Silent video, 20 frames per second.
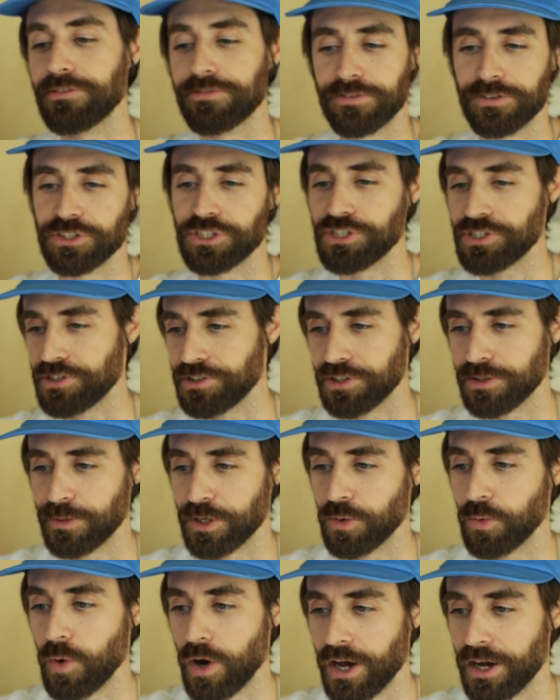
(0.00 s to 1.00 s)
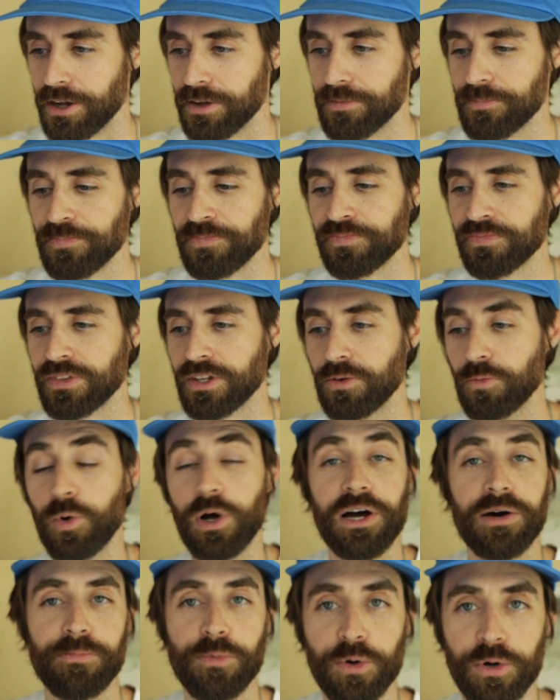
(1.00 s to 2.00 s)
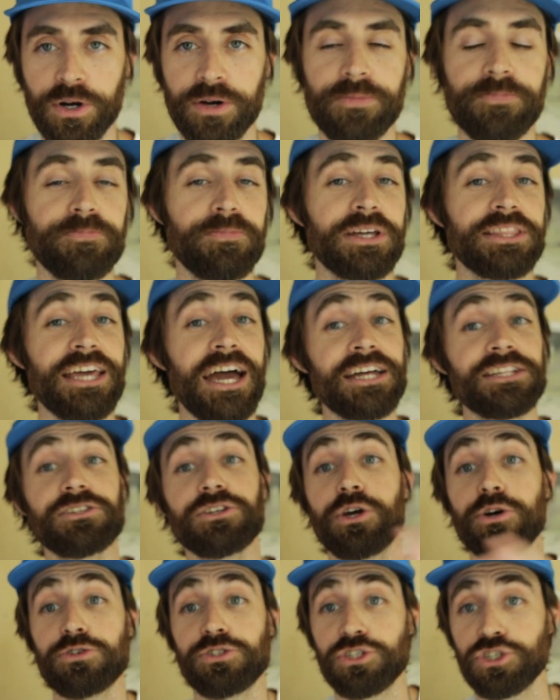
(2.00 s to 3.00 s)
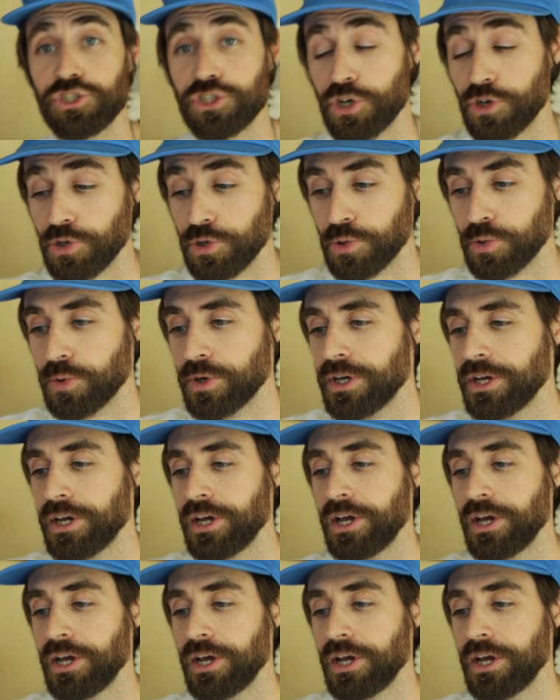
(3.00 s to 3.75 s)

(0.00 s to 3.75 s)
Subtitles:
for just a little bit while. while more. But that goes to show you,